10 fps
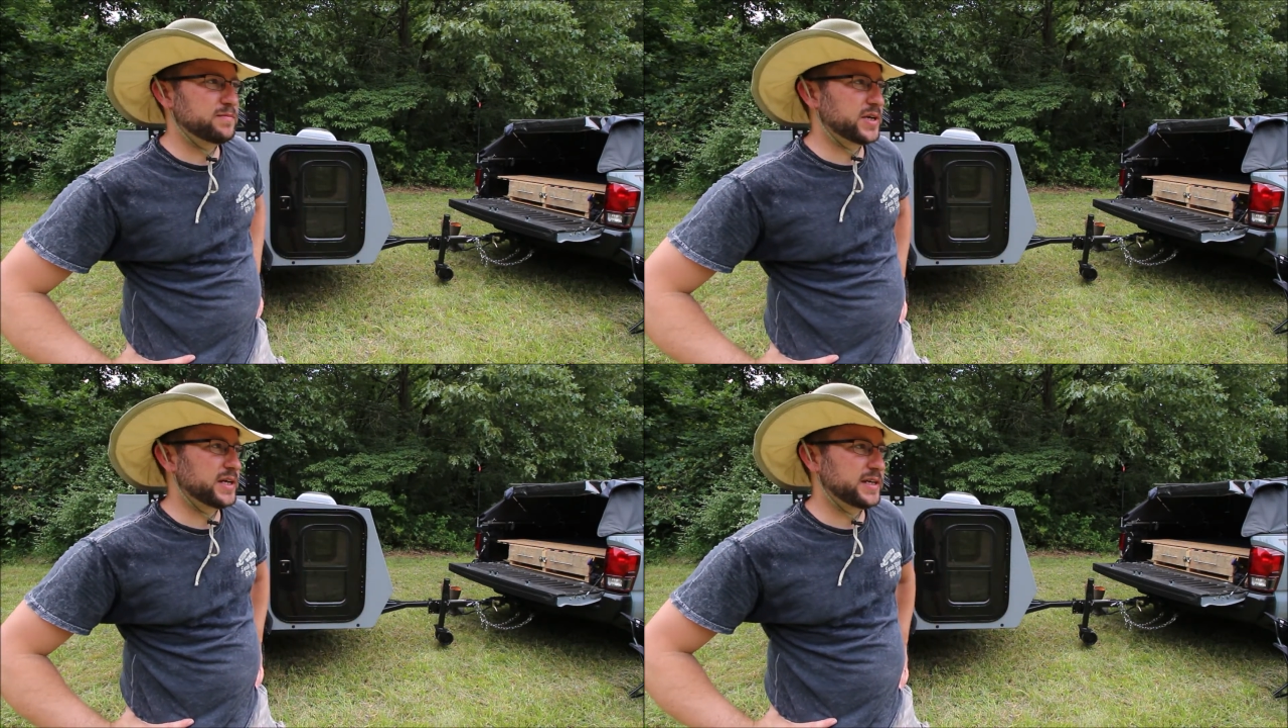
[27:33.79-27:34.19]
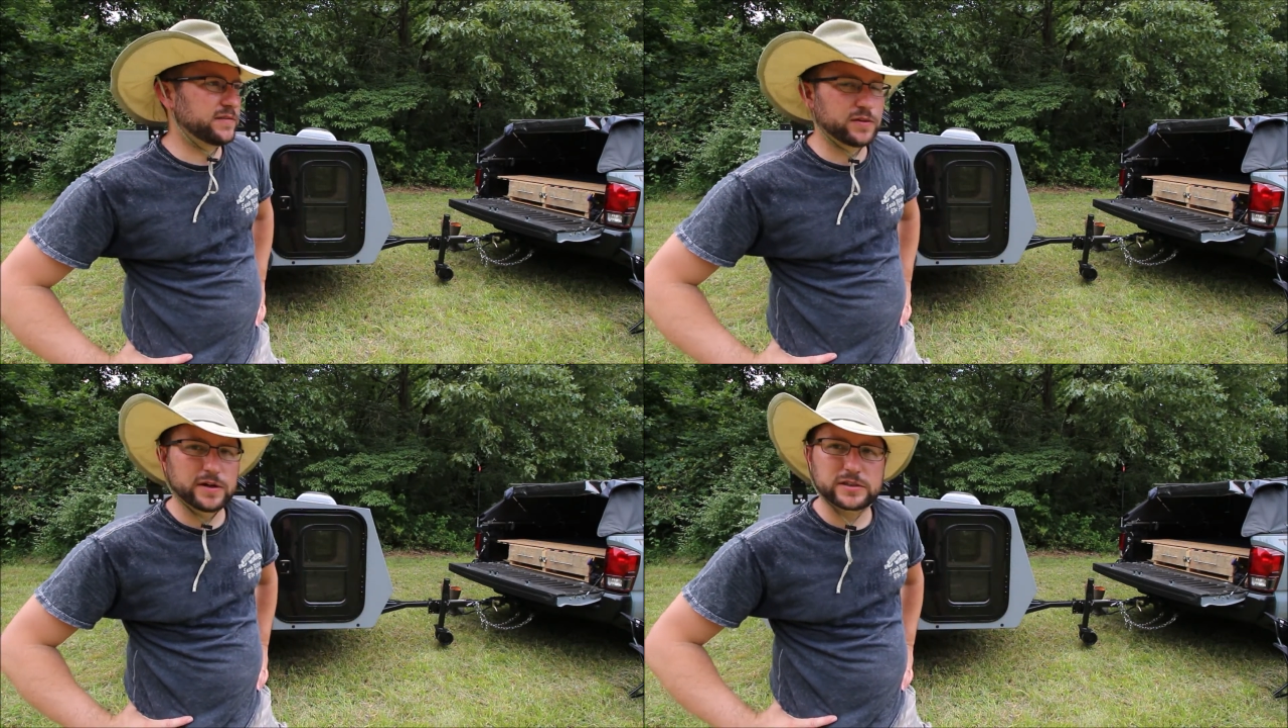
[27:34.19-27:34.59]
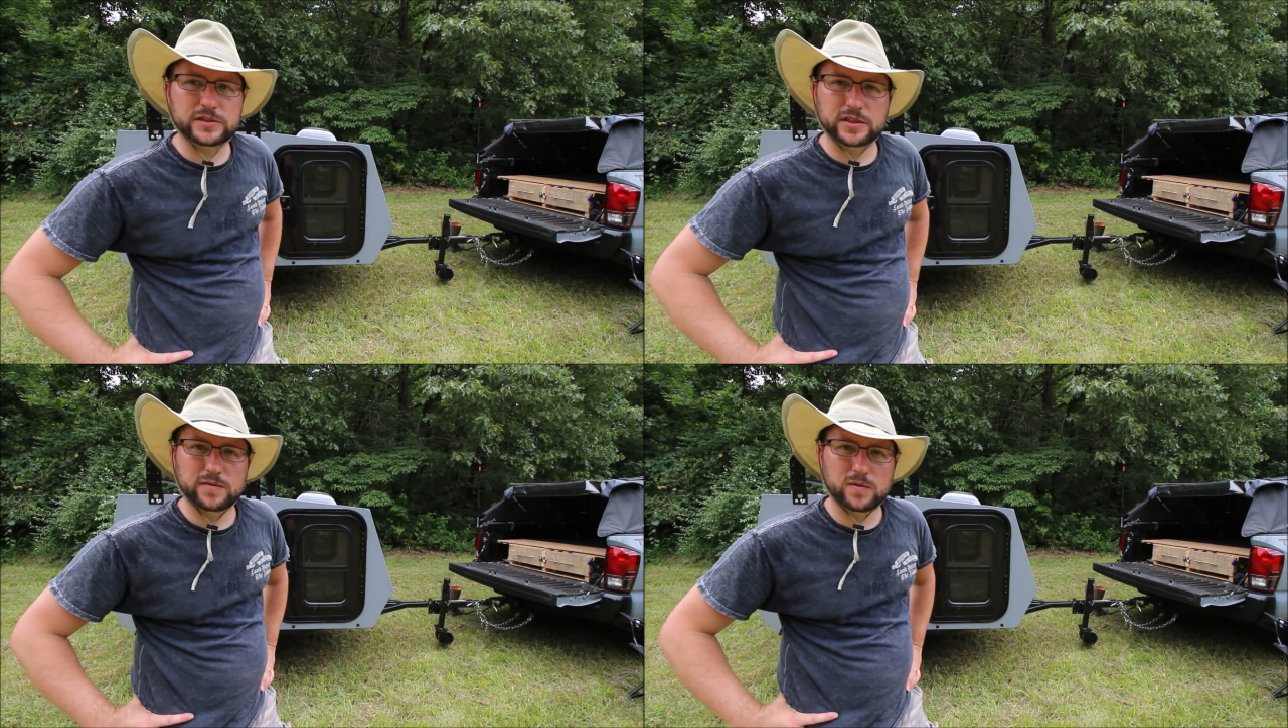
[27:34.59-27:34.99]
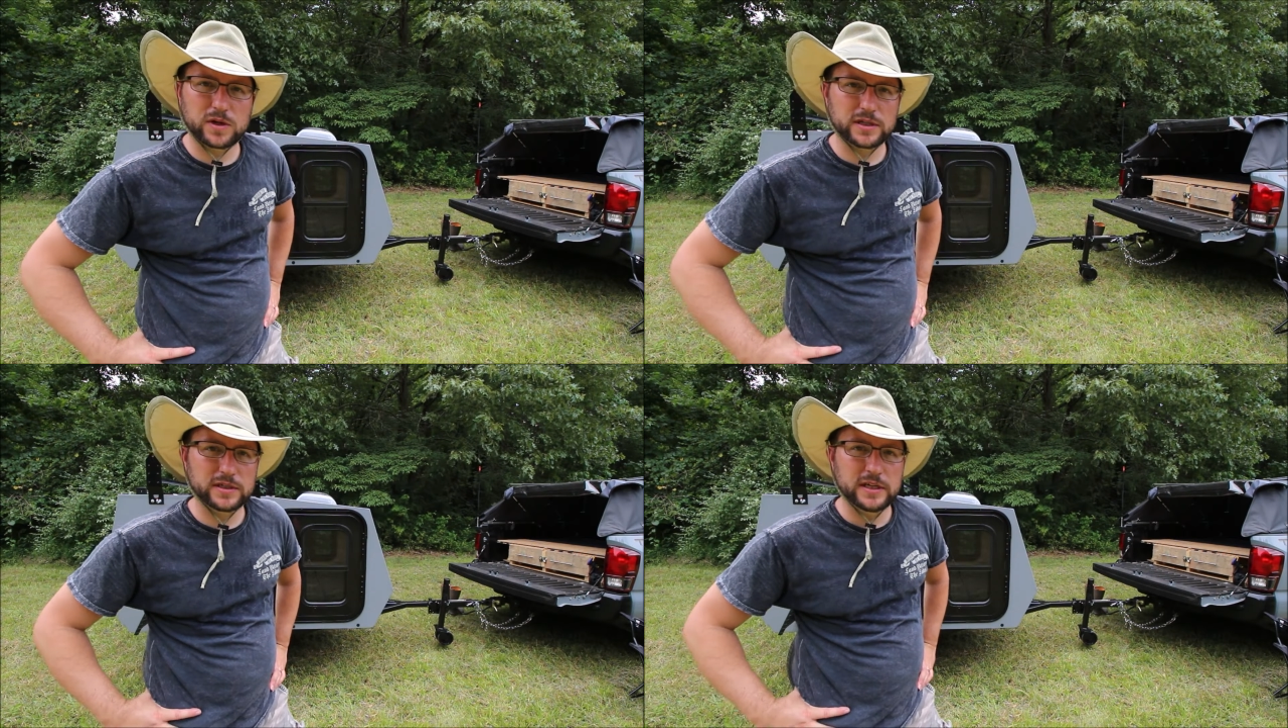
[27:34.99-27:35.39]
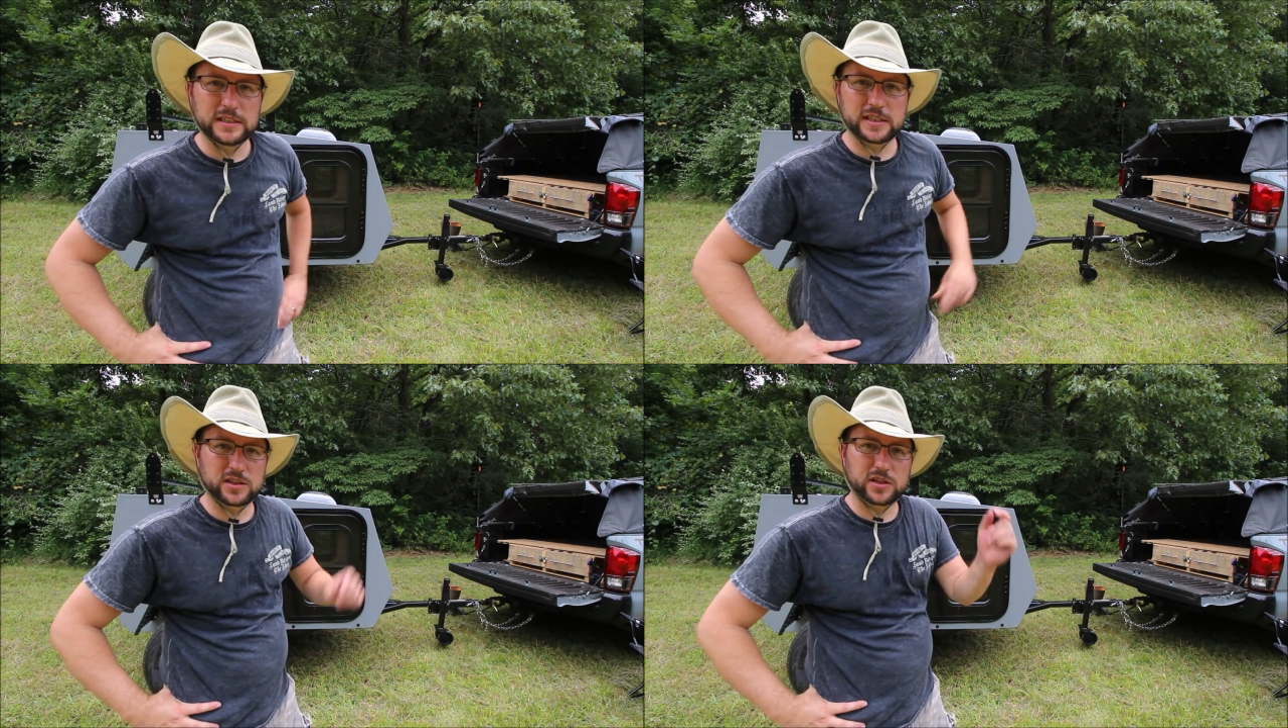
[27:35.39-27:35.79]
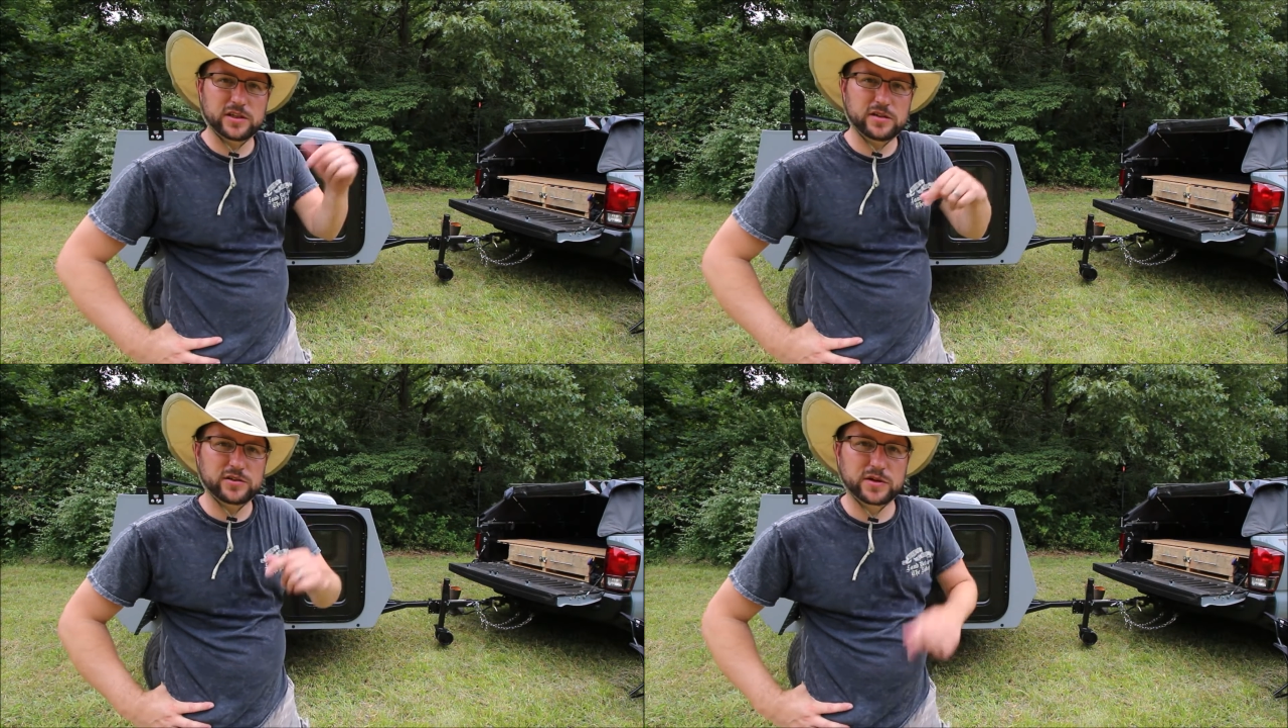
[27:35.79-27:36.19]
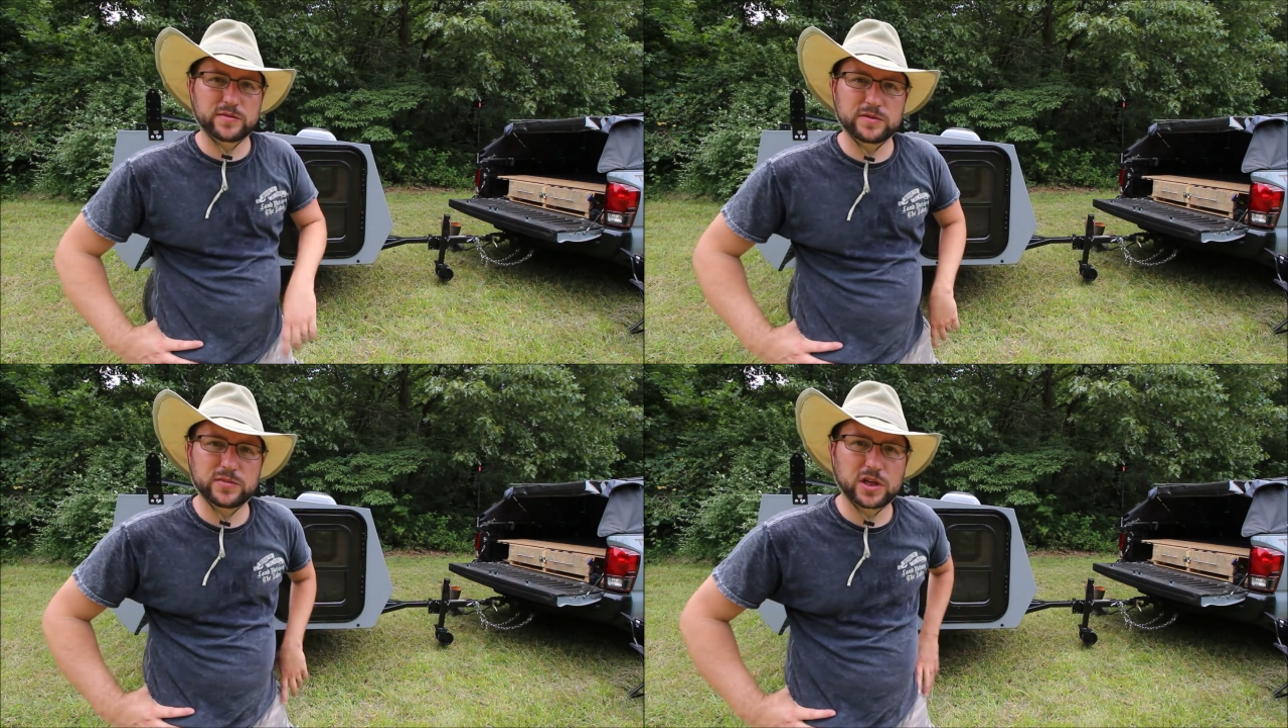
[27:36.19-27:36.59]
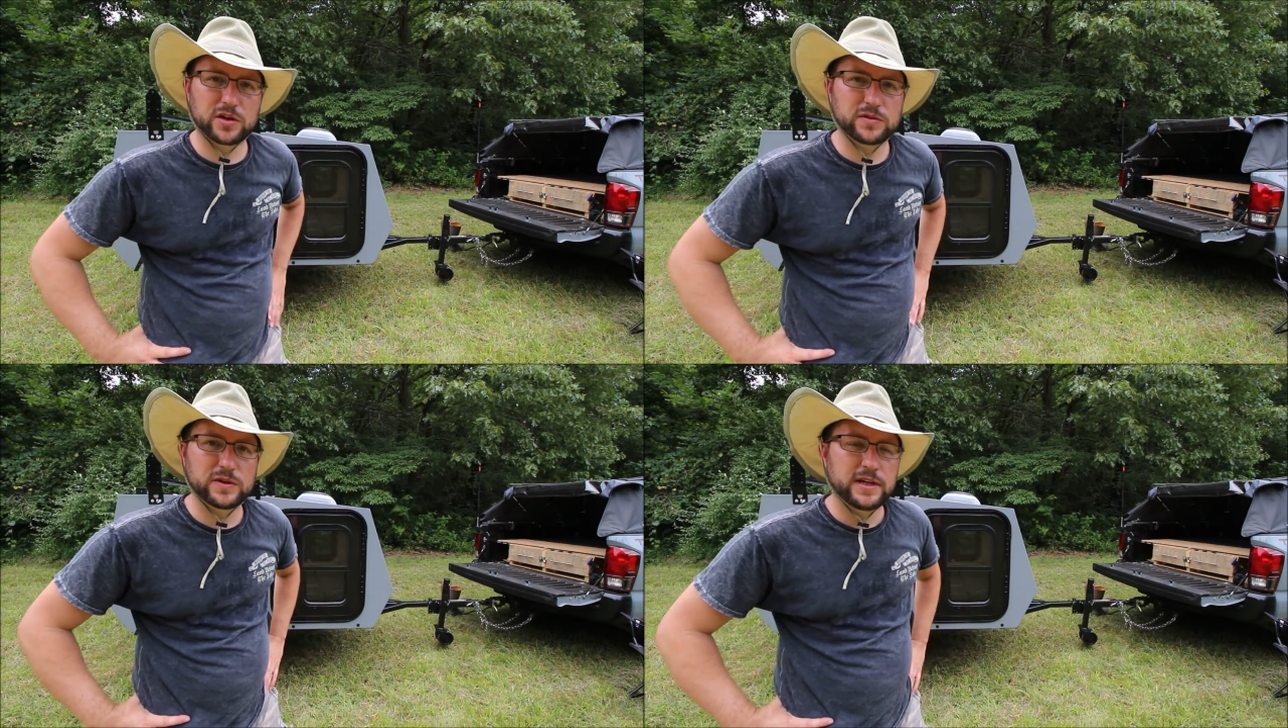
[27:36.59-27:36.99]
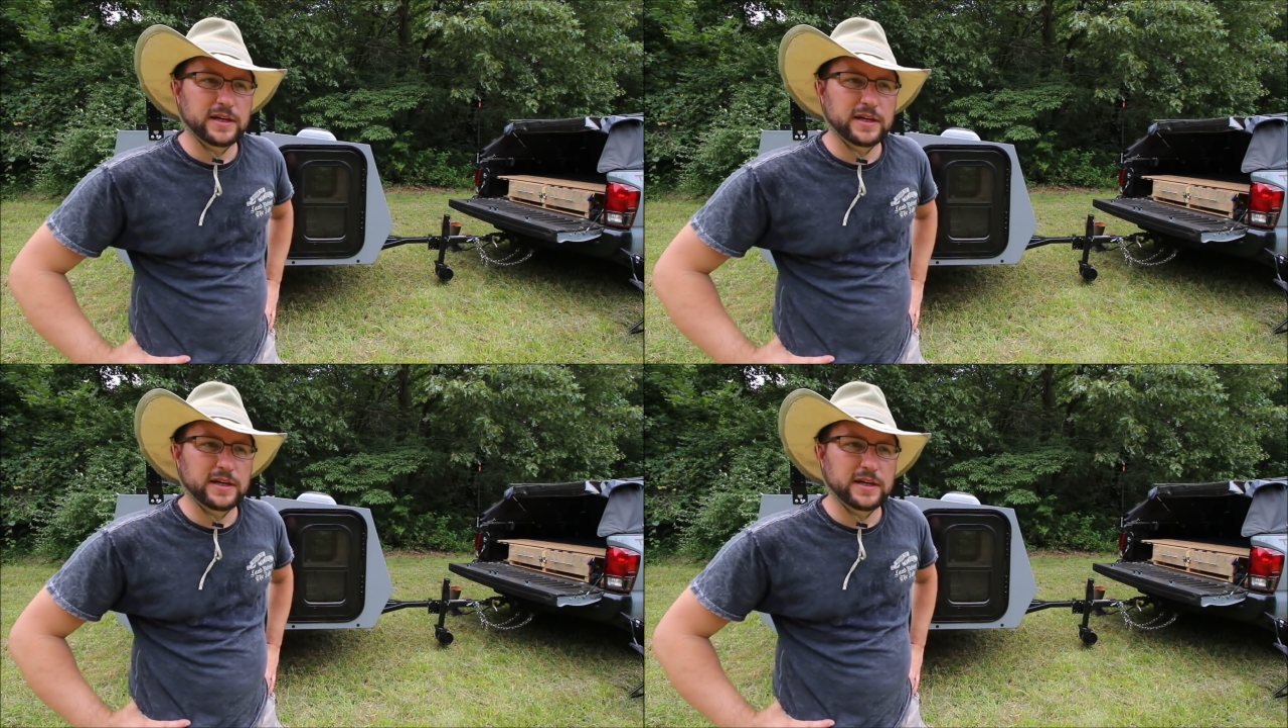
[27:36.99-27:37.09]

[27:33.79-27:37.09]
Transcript: But if you're interested in one, just look in the description below,